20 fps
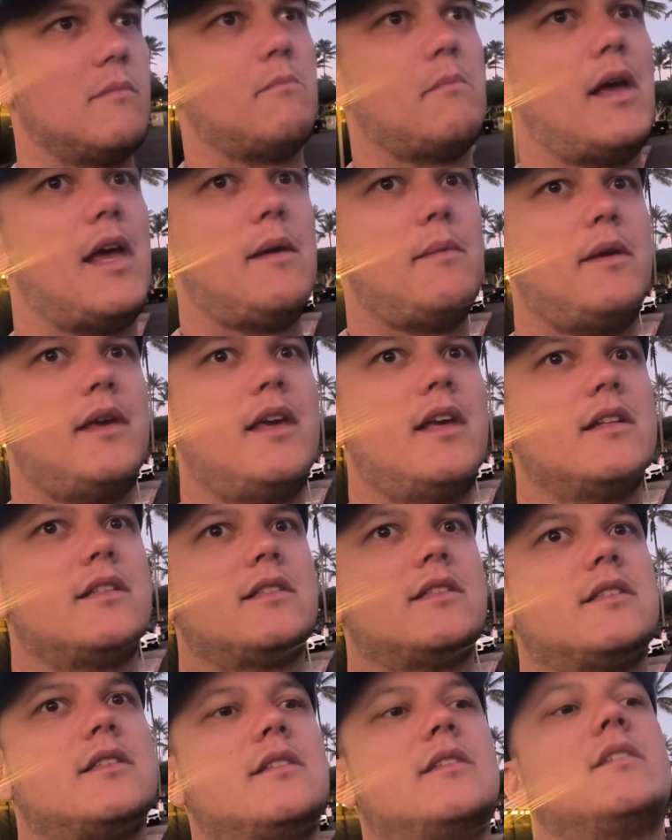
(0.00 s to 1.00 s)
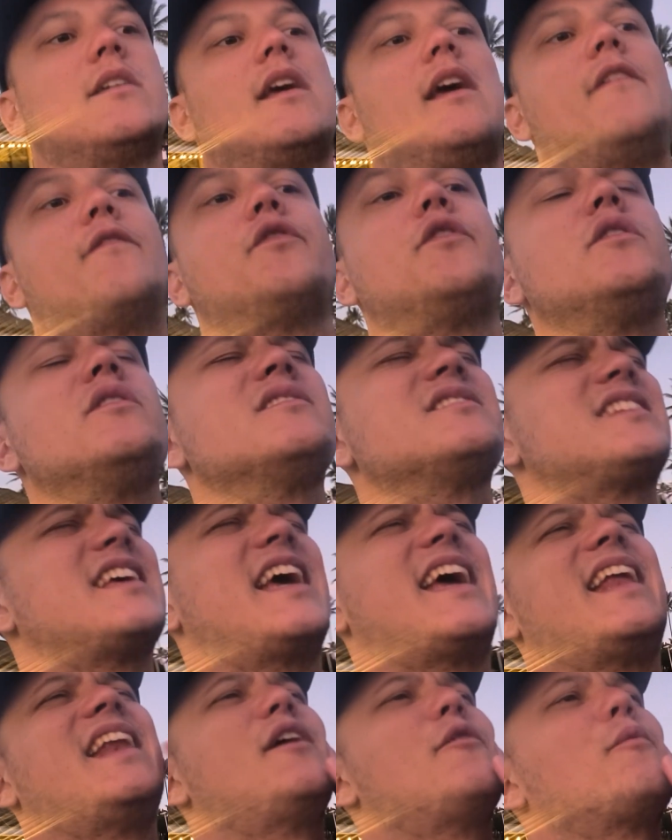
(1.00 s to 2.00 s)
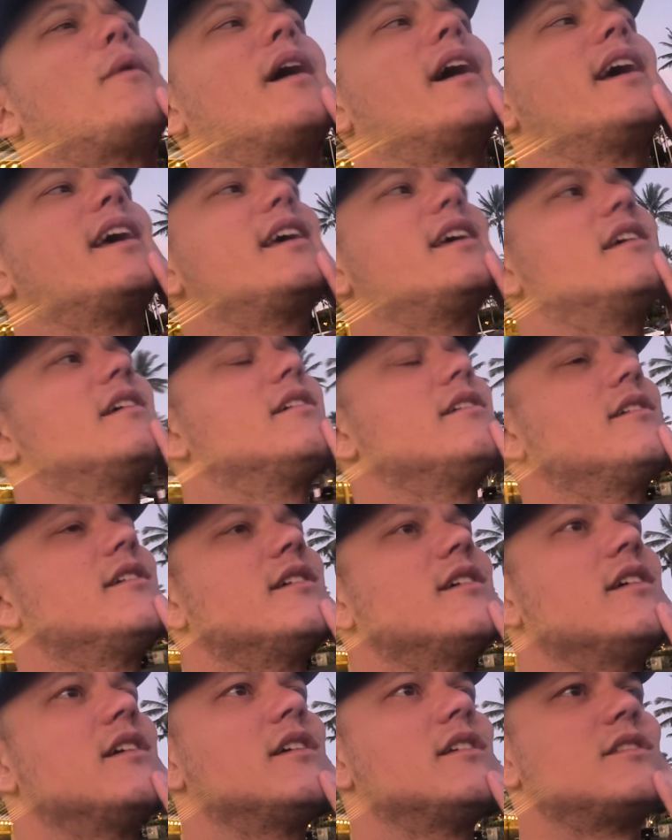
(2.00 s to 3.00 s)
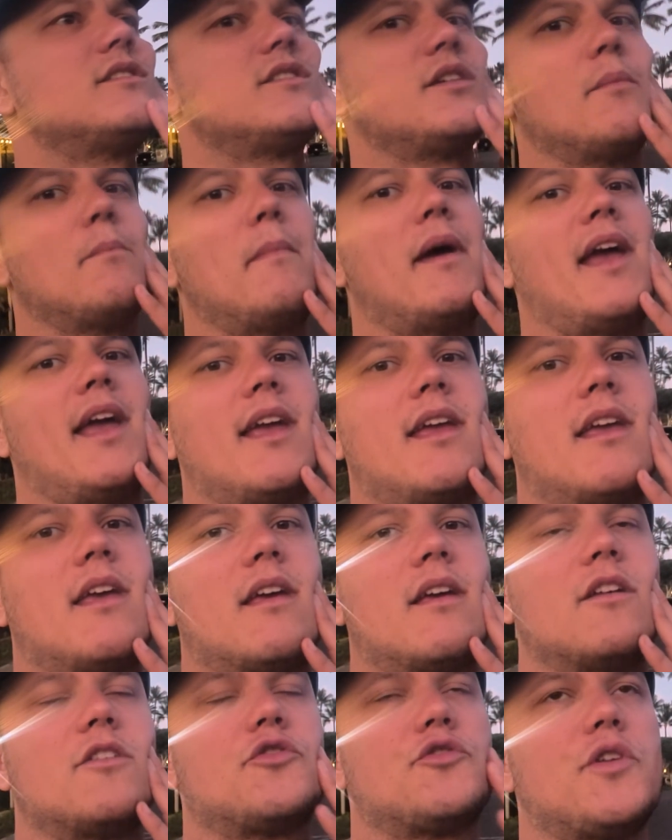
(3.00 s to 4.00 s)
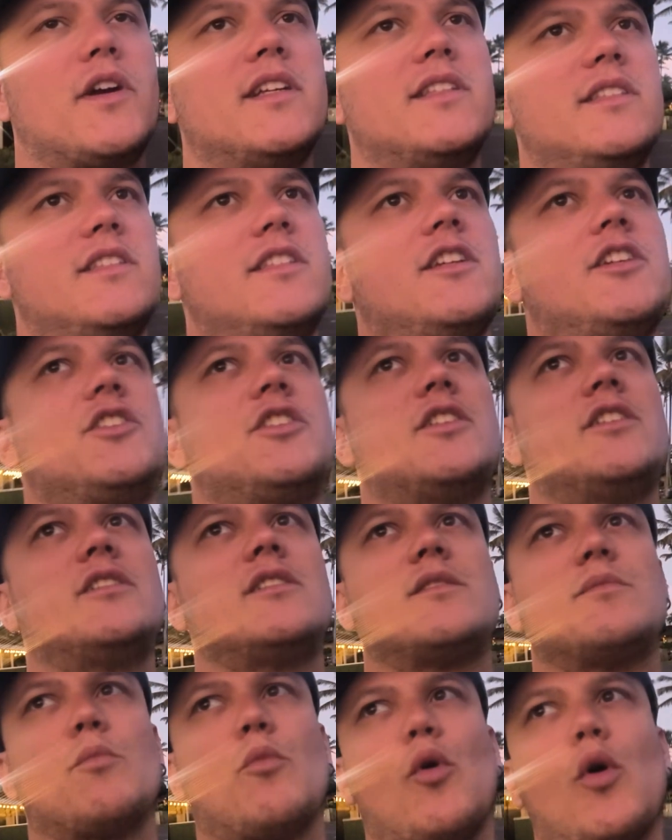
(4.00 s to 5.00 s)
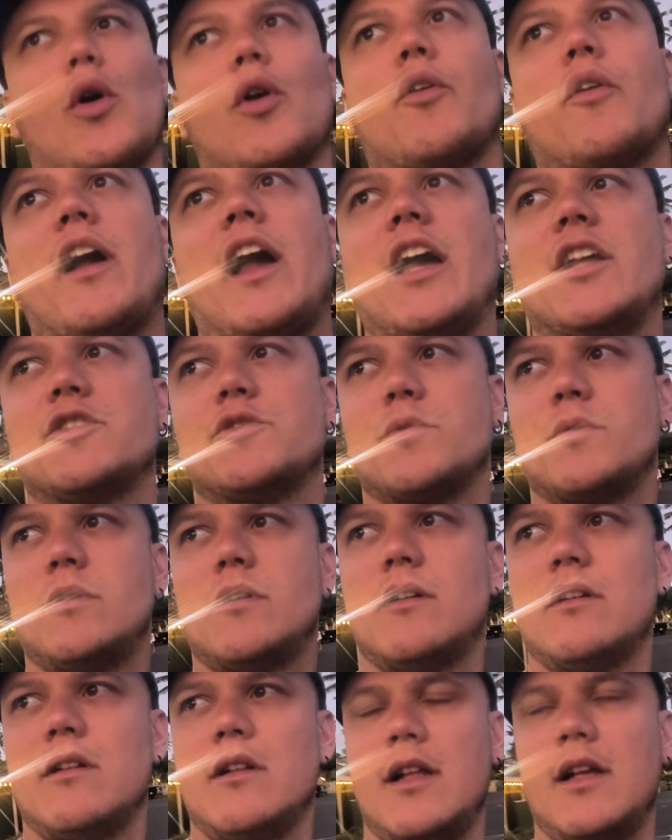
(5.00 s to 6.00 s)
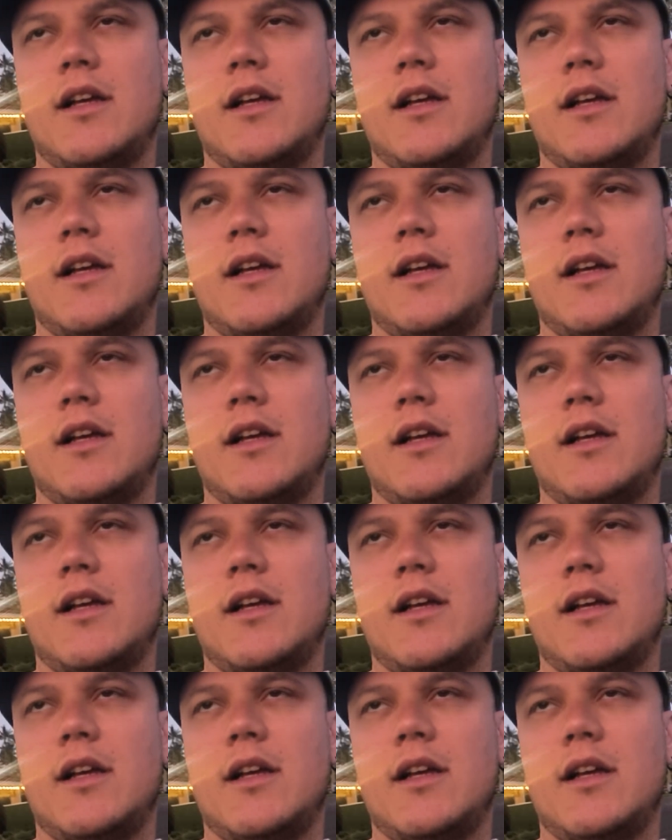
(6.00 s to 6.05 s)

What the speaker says: Maybe if there's any way to make transitions more gradual